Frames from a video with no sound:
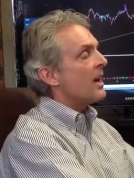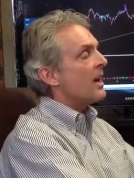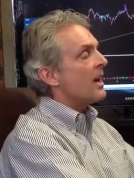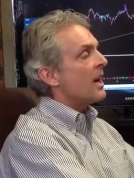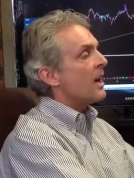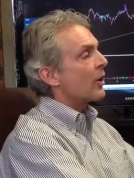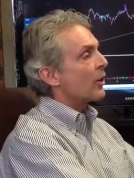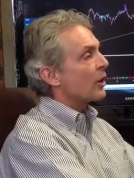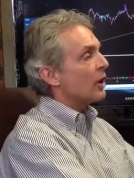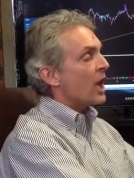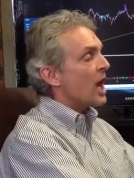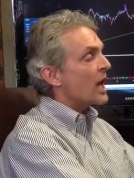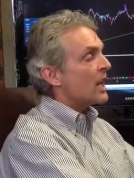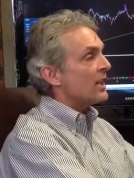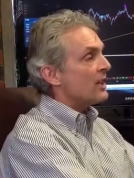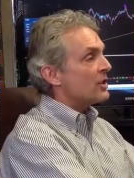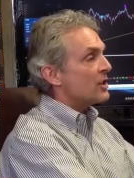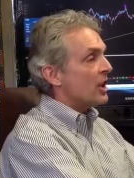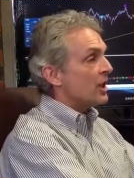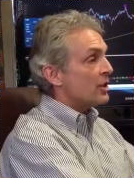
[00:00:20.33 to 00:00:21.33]
Our
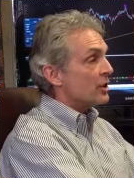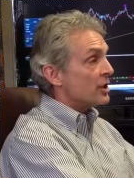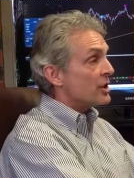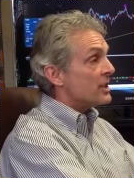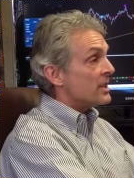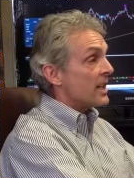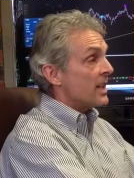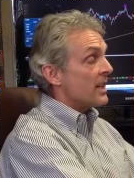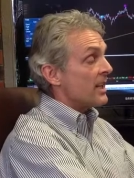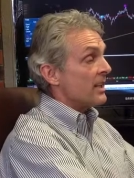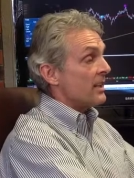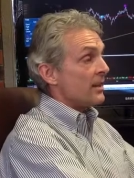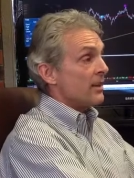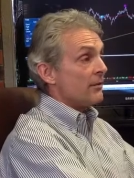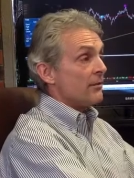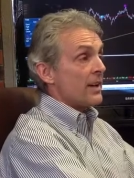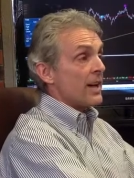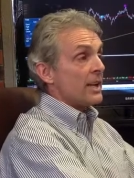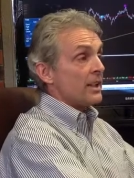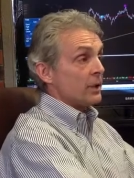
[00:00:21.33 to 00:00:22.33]
clients understand the
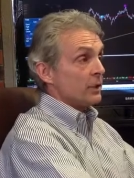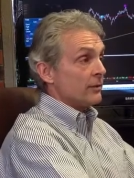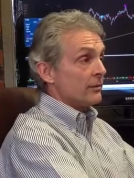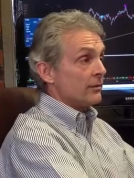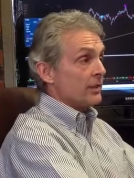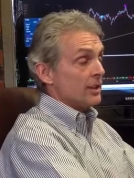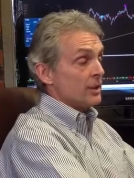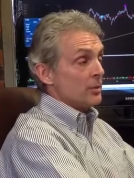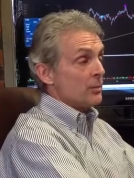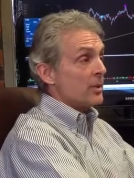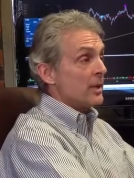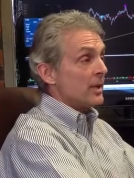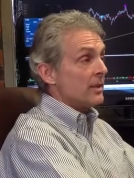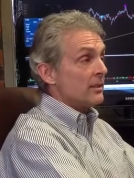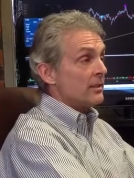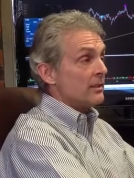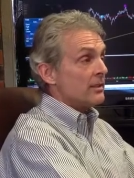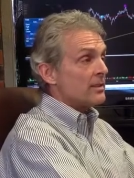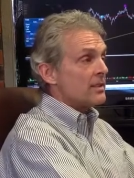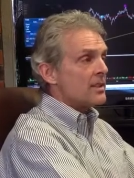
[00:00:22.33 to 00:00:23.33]
value of
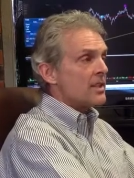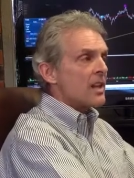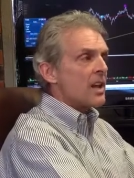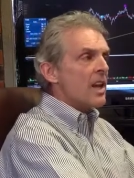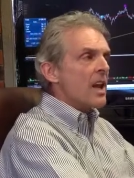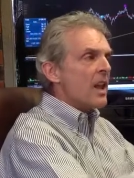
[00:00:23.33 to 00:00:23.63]
independence.